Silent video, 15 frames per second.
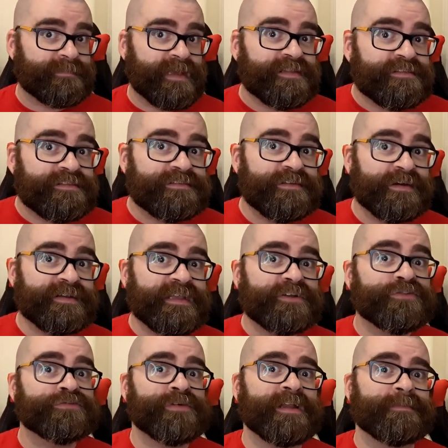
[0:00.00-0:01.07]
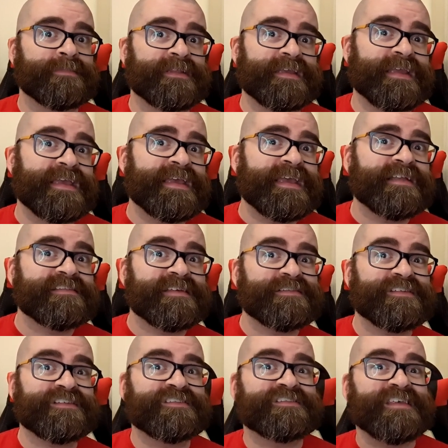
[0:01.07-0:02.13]
It's done incredibly. It
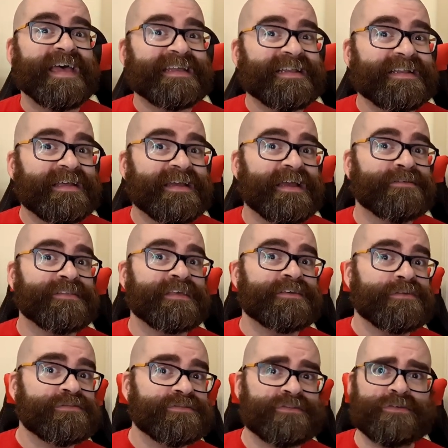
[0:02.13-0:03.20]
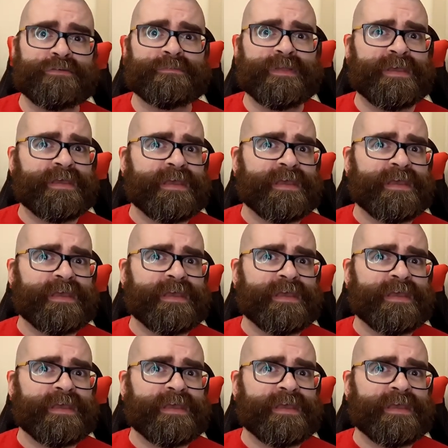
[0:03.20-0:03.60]
sounds exactly like how they used to.